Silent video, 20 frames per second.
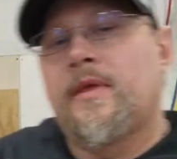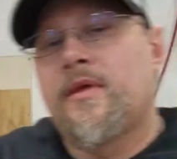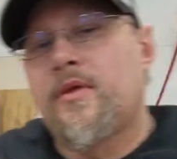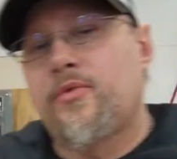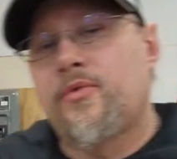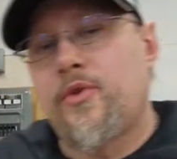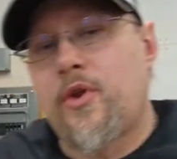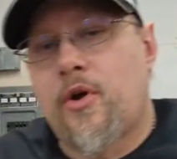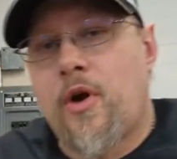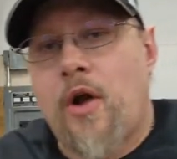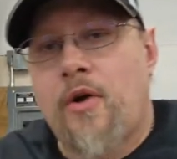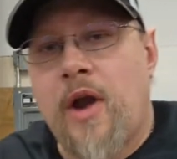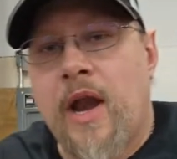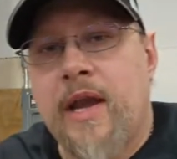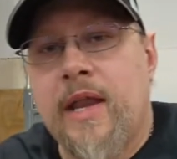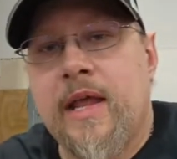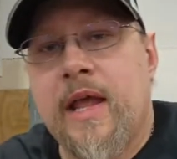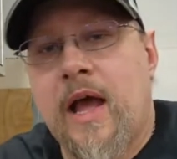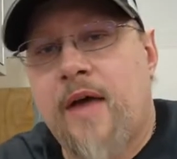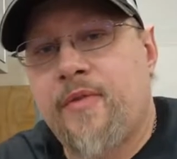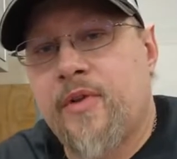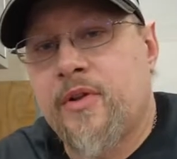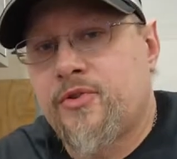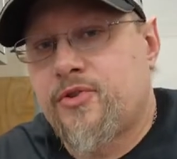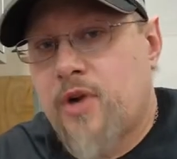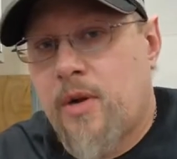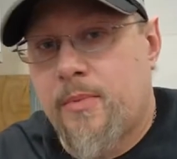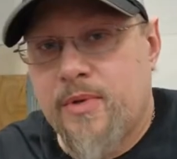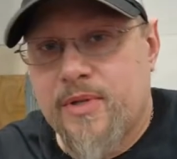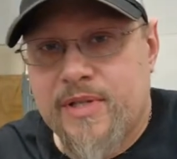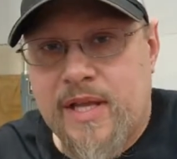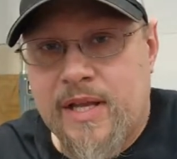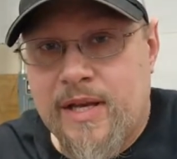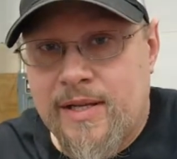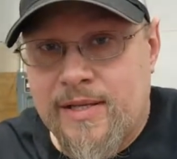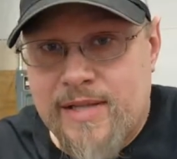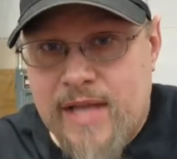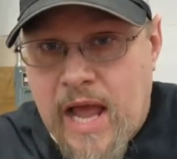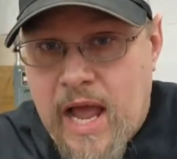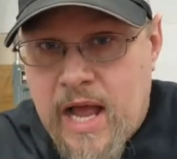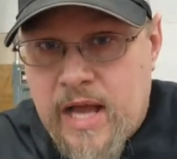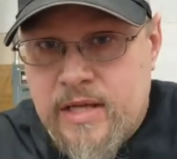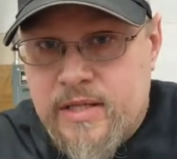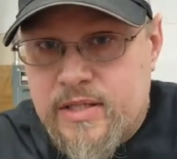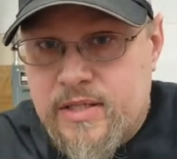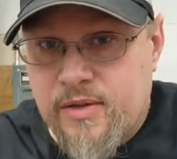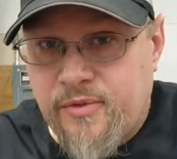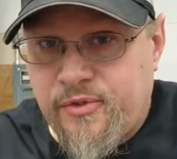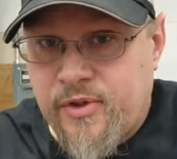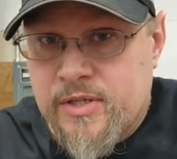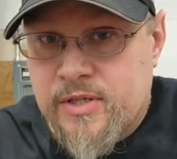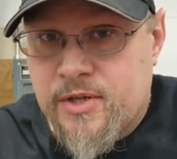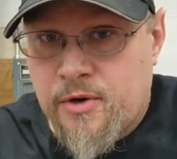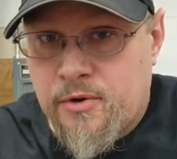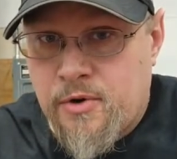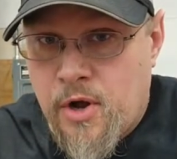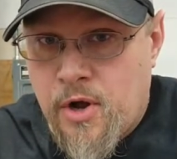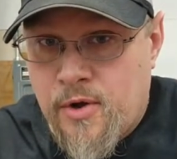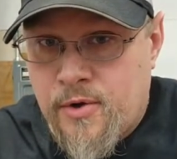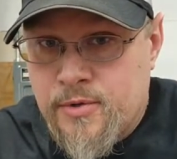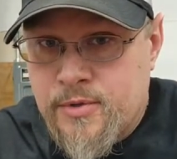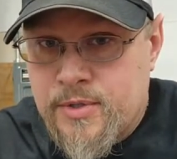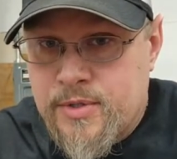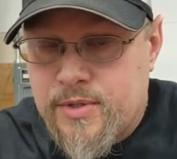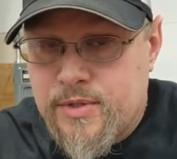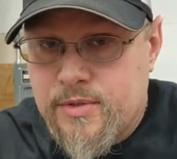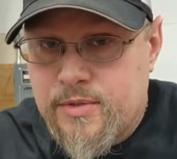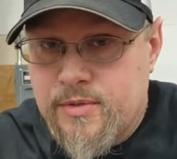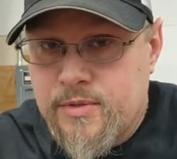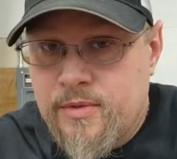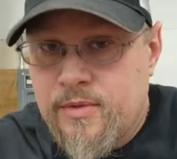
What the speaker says: They're already having troubles getting taxed to fix their roads.